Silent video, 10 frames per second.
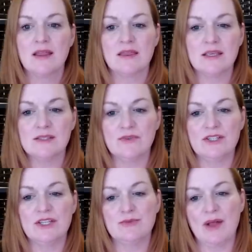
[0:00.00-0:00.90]
This
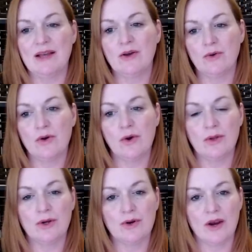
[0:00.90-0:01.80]
vintage black
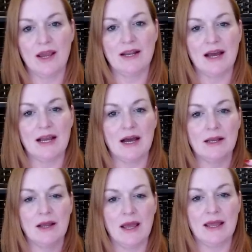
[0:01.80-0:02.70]
Coca-Cola crate I got
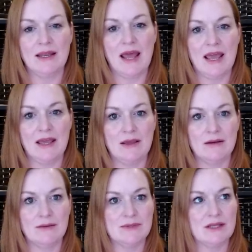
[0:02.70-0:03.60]
in a
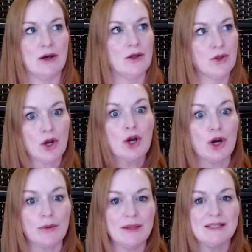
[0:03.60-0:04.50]
it was on the
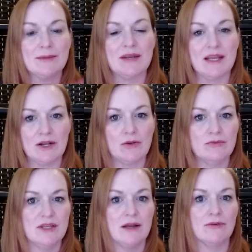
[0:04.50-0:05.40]
curb. Like somebody had
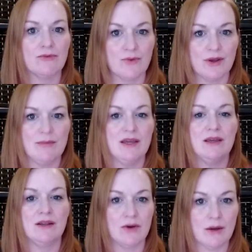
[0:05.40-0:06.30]
done a freebie, you
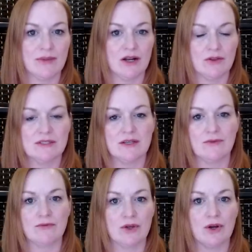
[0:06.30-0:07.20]
know, come get all the stuff
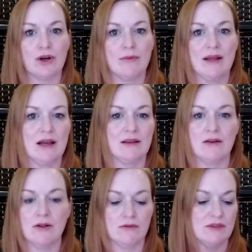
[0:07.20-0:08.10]
off the curb. I'd gotten
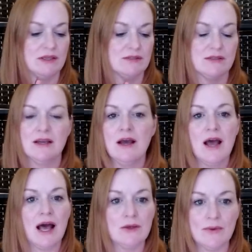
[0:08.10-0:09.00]
all of this
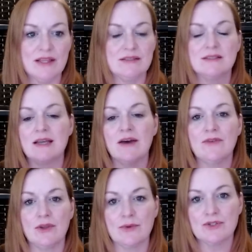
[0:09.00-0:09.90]
Halloween stuff,
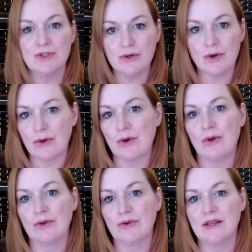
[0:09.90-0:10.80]
and there were two
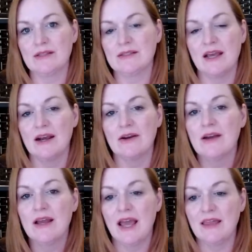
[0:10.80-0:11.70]
Coca-Cola crates there.
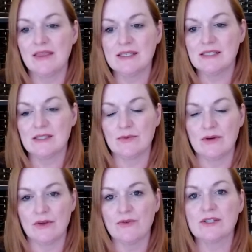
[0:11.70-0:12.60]
And this is the one,
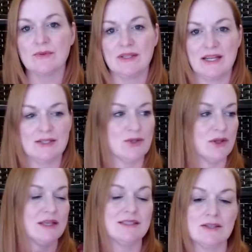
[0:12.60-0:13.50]
the first one that has sold.
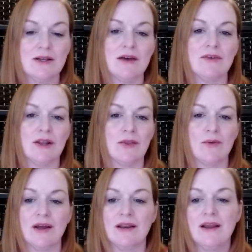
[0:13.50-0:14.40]
I still have another
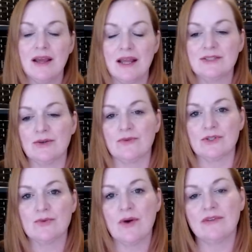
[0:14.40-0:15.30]
one, and it sold for
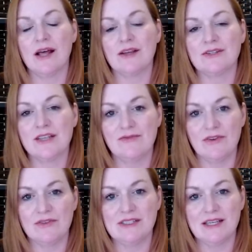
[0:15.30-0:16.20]
twelve dollars and
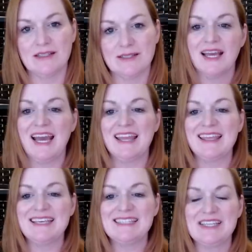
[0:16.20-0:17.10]
fifty cents. And
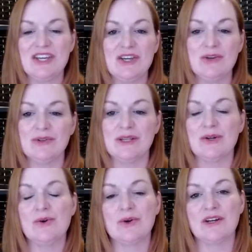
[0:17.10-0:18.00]
this cute little
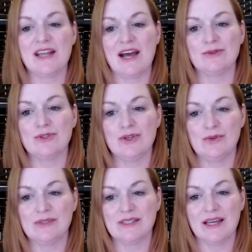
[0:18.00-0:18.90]
horned owl
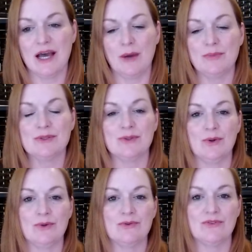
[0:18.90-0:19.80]
juice cup
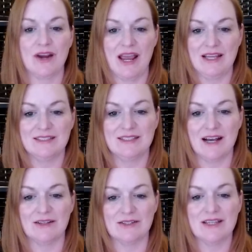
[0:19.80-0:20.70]
sold for eight
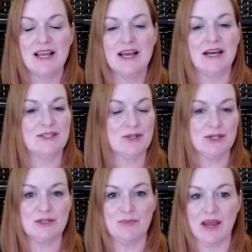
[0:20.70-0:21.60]
dollars. I started
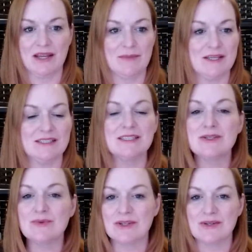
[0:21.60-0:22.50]
to panic because this
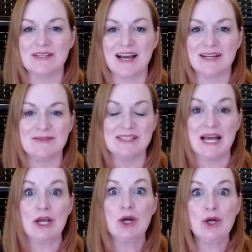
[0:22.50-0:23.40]
is one of those items that I
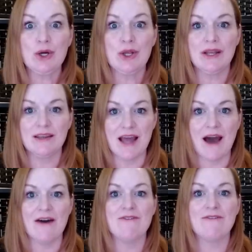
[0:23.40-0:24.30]
could
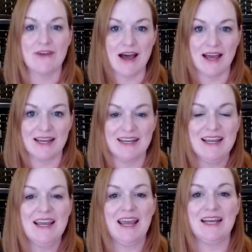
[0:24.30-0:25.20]
not find,
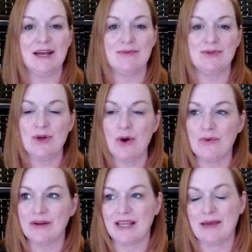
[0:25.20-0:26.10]
and I don't
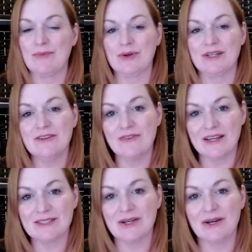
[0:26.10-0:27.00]
want to get more
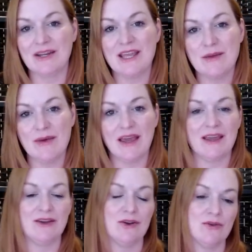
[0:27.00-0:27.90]
defects on eBay.
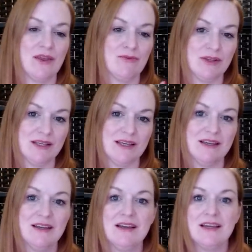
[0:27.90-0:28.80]
You know, they really
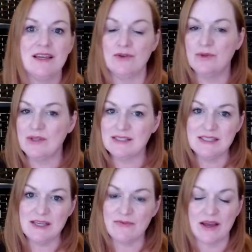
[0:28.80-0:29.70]
give you these
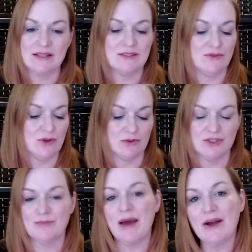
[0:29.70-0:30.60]
defects if you don't
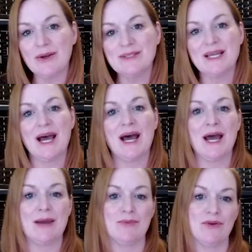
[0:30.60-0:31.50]
ship out on
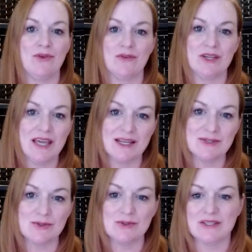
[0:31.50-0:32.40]
time or if you have to
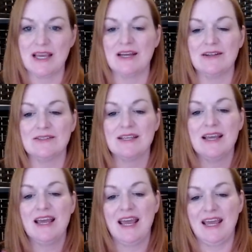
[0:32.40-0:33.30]
cancel sales.
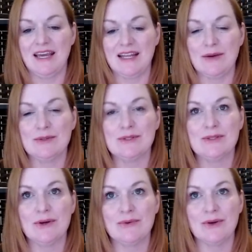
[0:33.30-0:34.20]
And I was
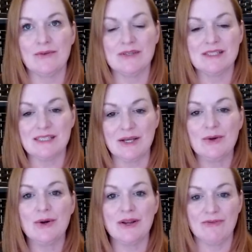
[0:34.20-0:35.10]
so nervous because I
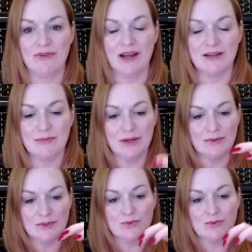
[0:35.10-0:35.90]
couldn't find it, but it was